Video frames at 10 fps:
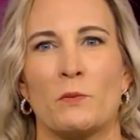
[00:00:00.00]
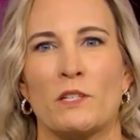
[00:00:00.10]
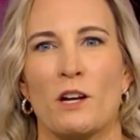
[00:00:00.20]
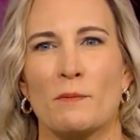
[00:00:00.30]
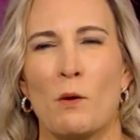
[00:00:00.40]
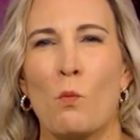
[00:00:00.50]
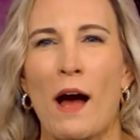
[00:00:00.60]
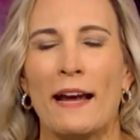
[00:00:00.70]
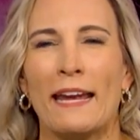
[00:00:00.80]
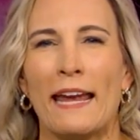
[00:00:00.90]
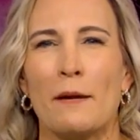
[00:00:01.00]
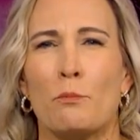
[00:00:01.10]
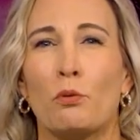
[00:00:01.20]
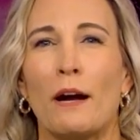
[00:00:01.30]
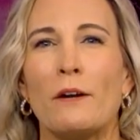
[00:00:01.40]
we talked about why a
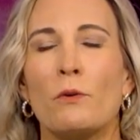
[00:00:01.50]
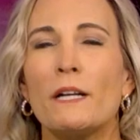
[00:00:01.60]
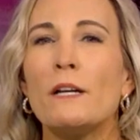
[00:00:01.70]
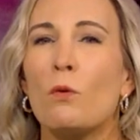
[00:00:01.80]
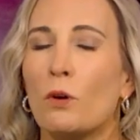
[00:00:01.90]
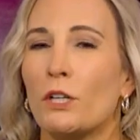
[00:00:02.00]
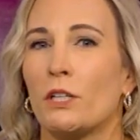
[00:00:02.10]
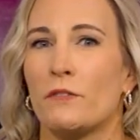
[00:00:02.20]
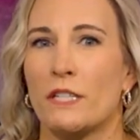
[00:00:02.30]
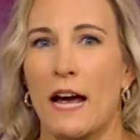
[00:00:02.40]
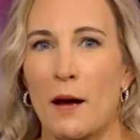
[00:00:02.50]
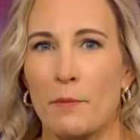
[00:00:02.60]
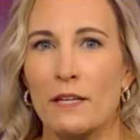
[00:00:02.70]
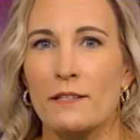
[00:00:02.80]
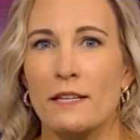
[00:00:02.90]
priority order of
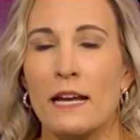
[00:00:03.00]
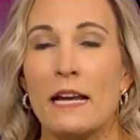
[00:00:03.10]
topics